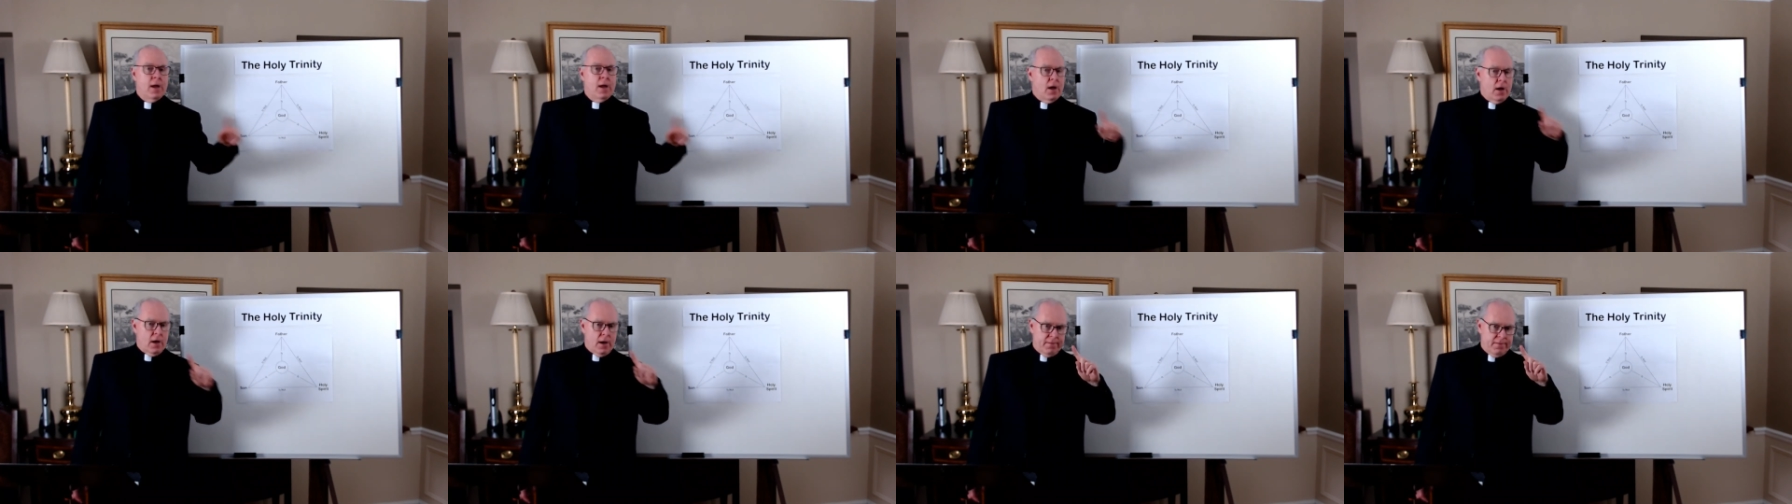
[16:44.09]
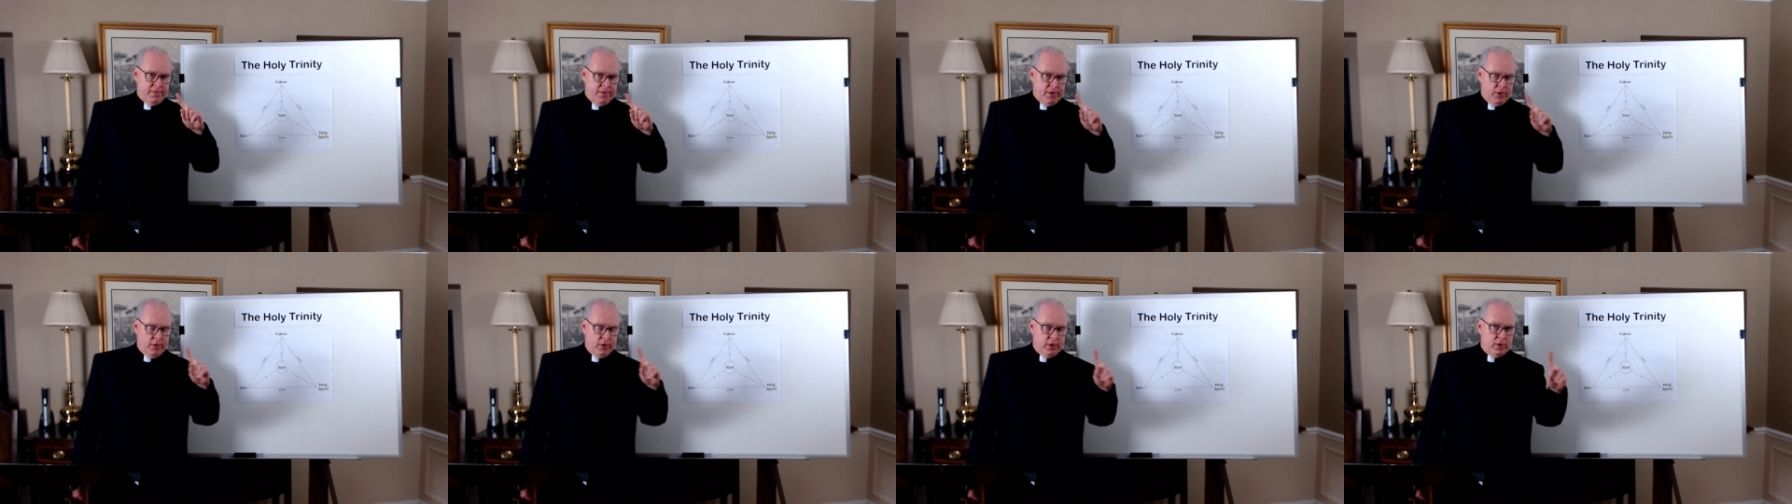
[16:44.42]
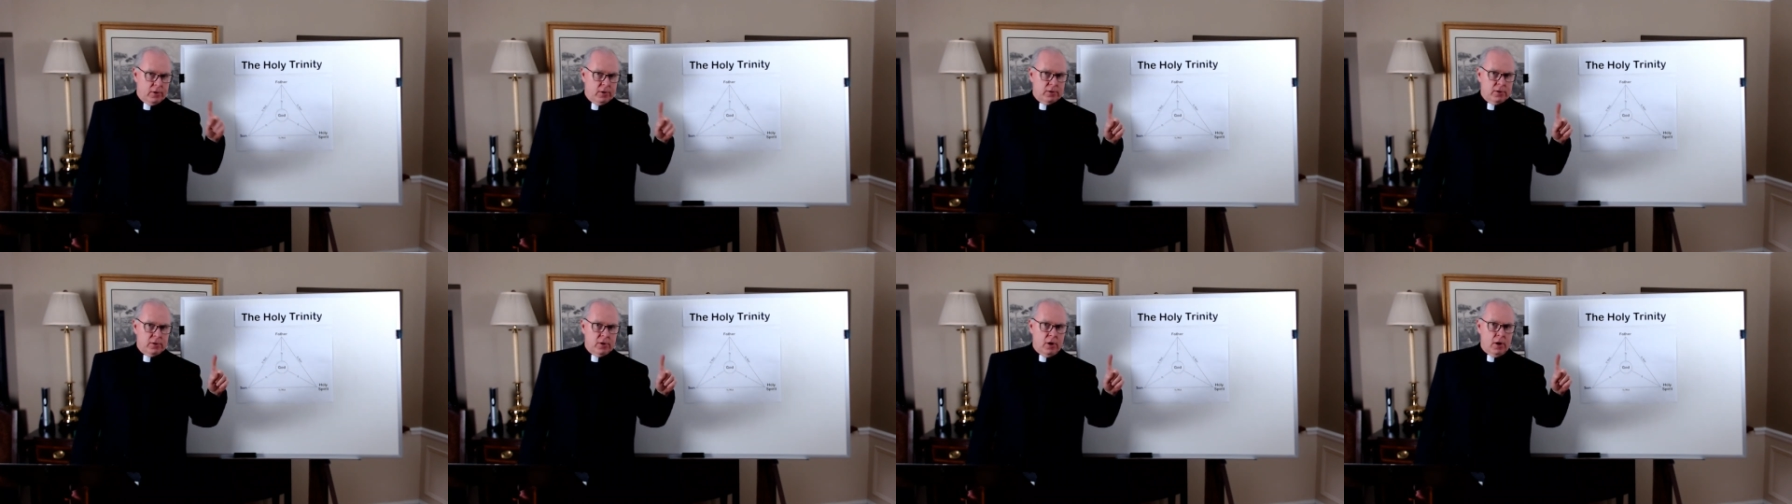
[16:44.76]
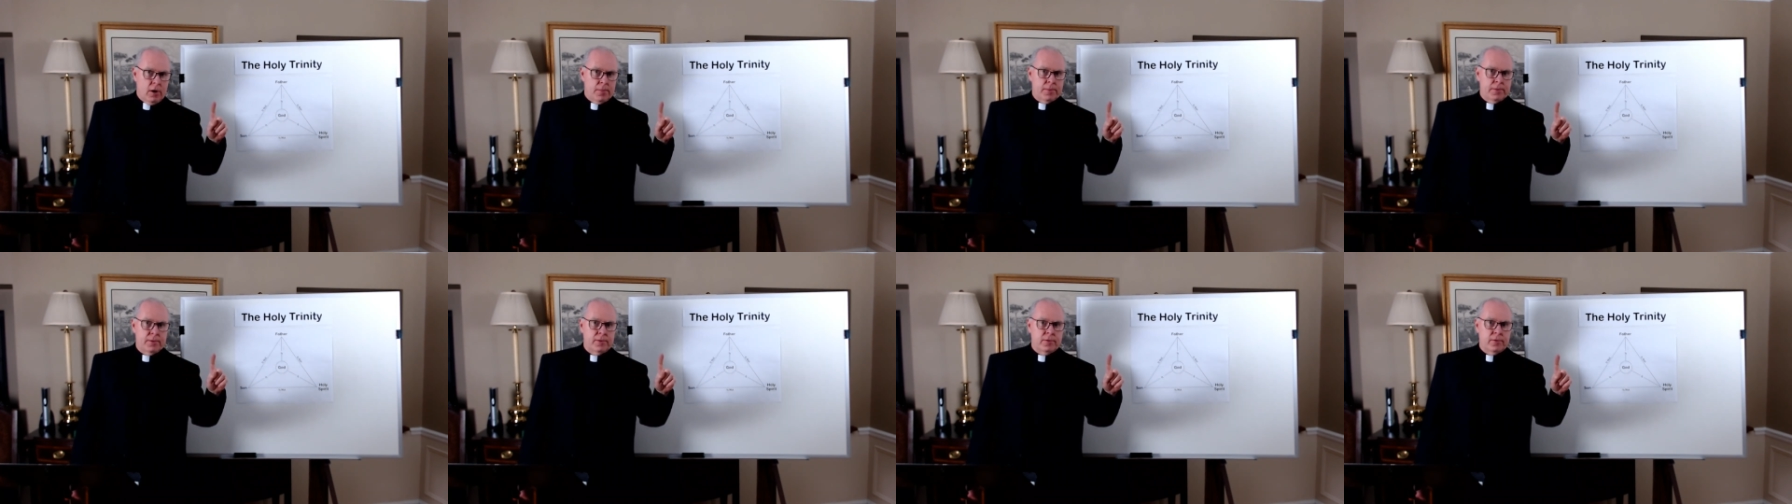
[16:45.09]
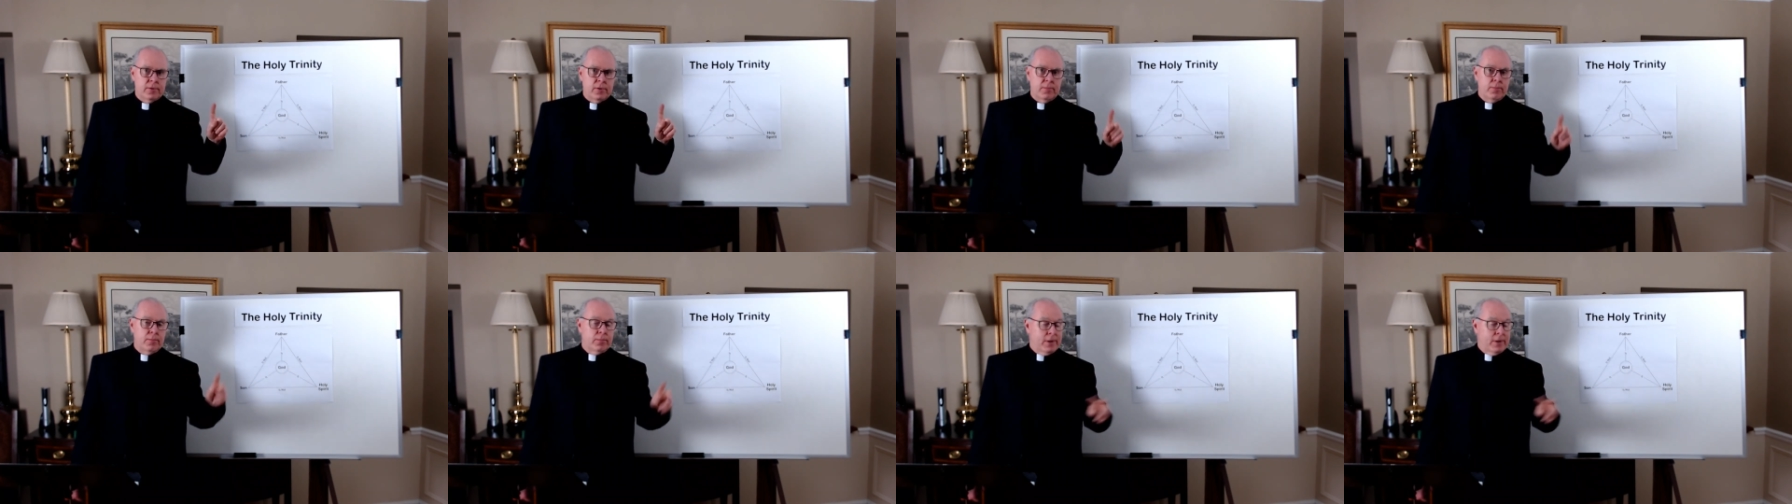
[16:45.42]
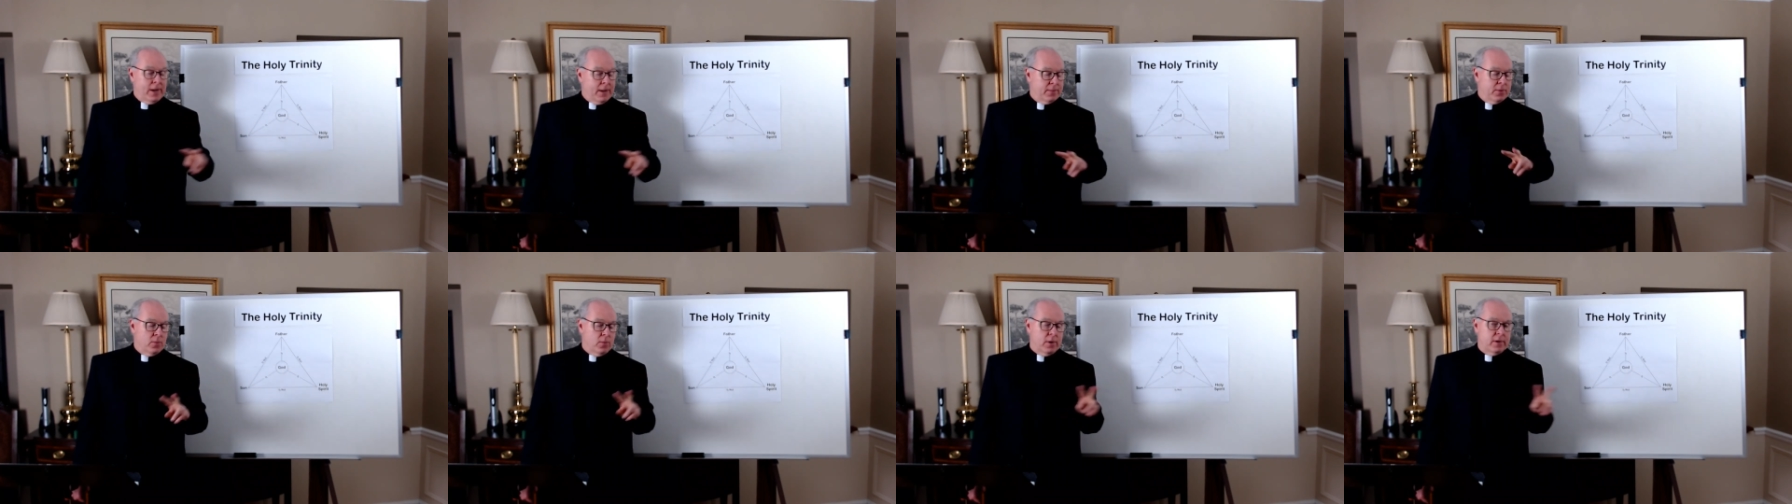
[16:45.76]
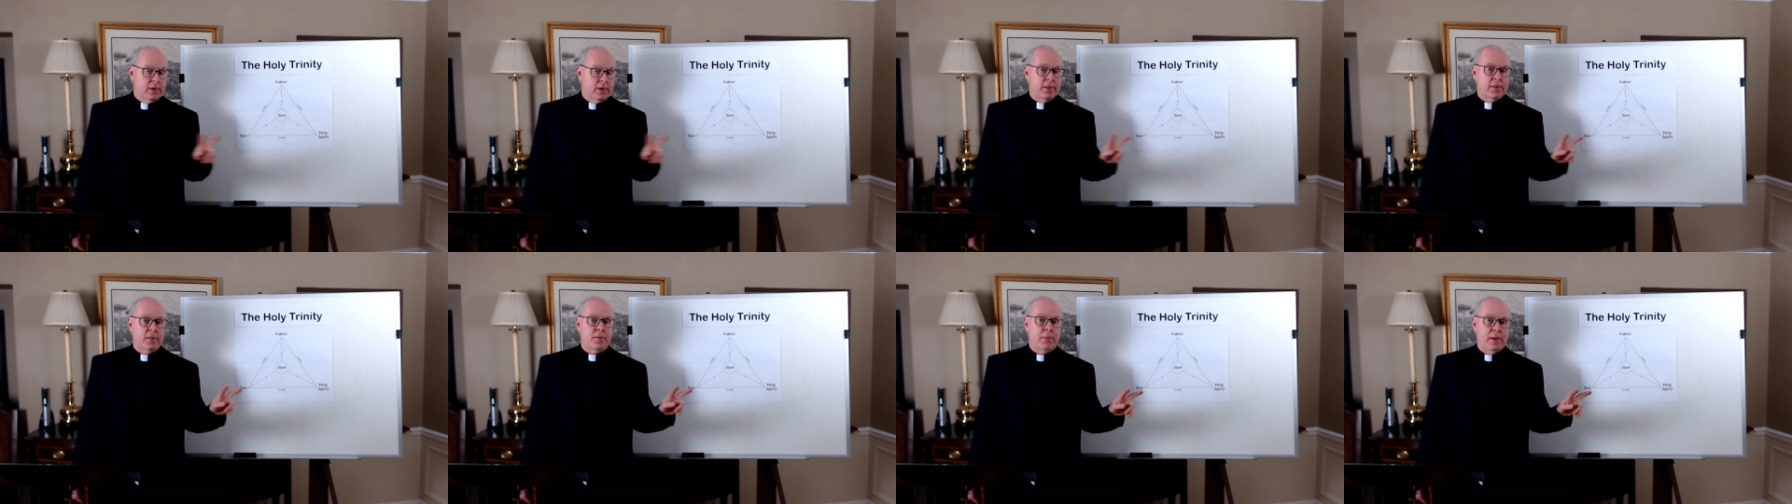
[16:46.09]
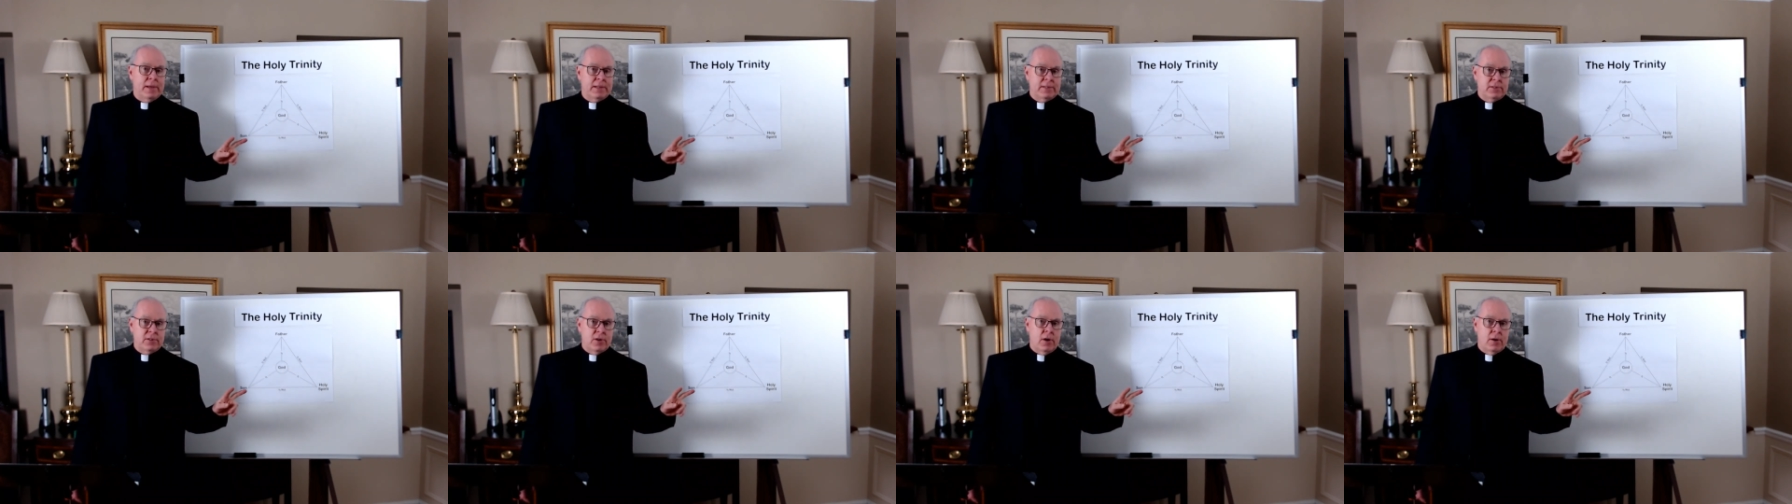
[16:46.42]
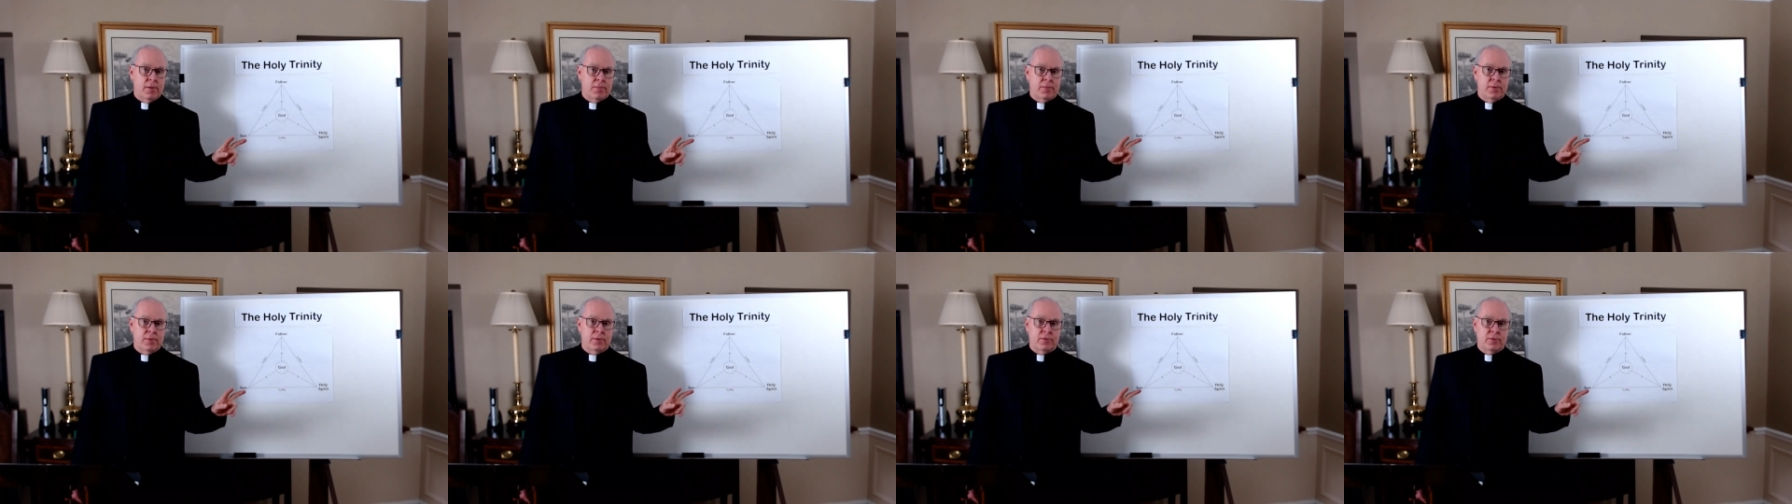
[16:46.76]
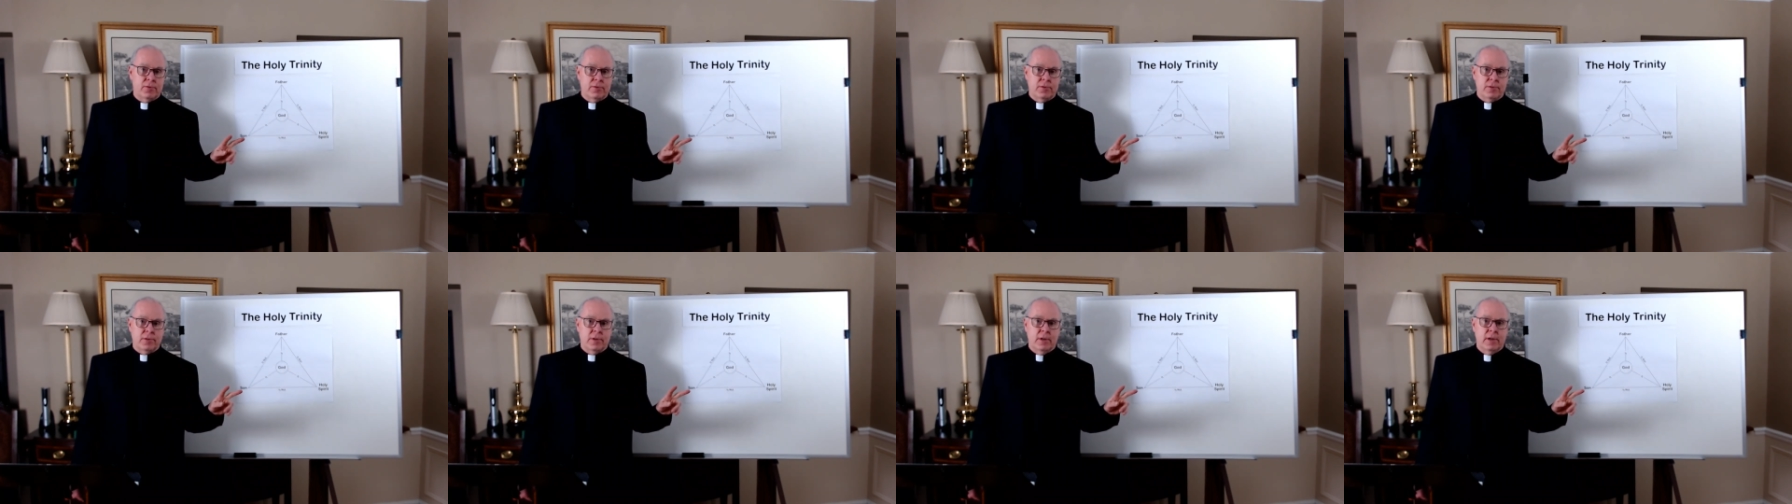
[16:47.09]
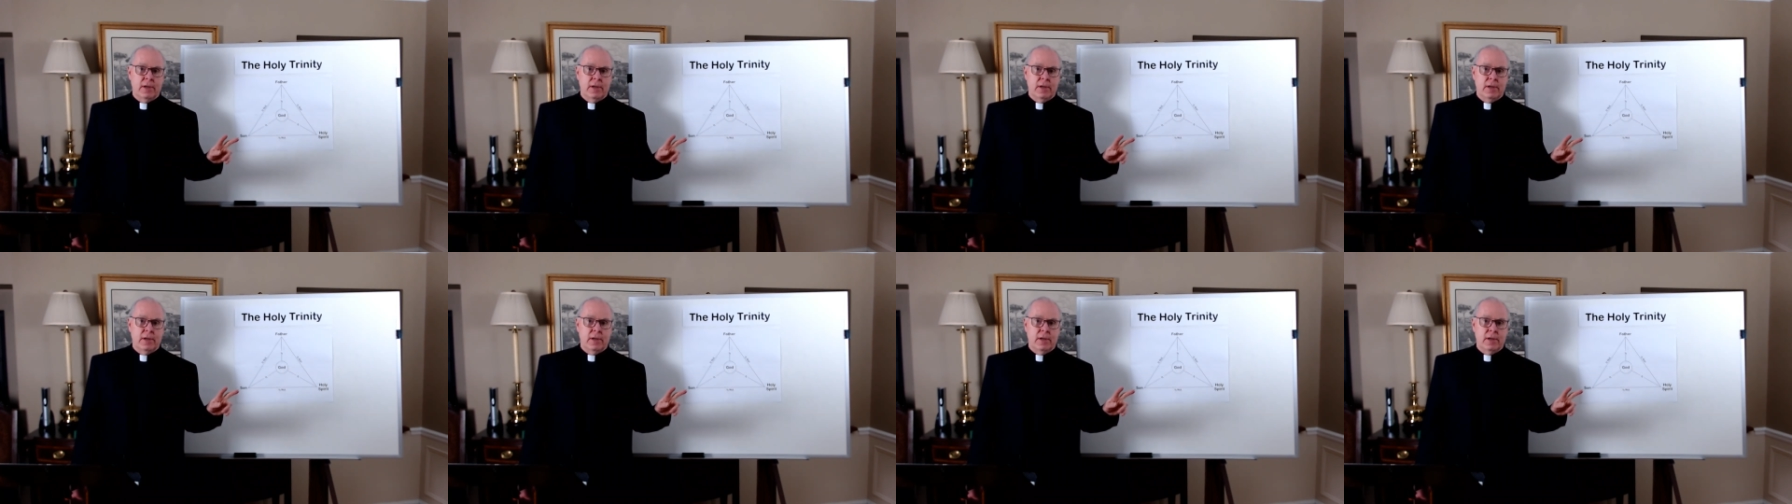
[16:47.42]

a very good carpenter, probably one of the best carpenters,